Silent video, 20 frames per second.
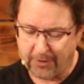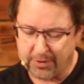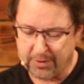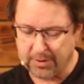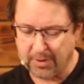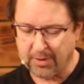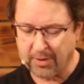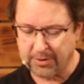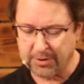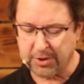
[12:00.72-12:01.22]
ver-
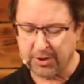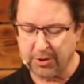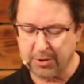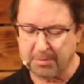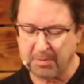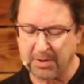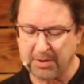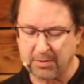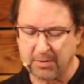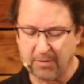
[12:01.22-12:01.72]
or excuse
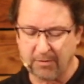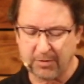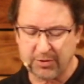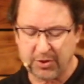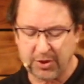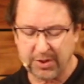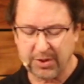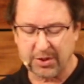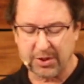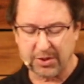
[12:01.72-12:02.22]
me,
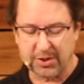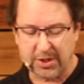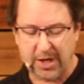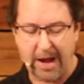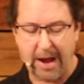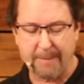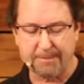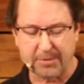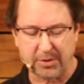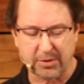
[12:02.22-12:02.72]
Genesis
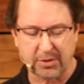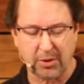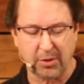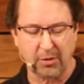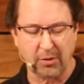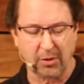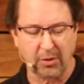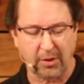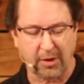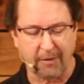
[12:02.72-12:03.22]
chapter 2
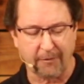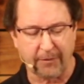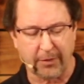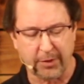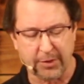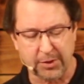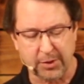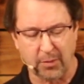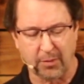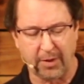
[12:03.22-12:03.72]
and look at
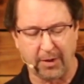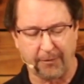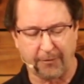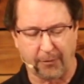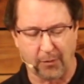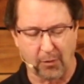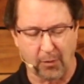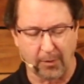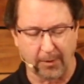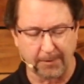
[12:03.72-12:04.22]
verse
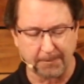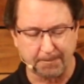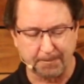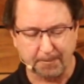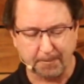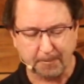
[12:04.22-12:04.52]
24.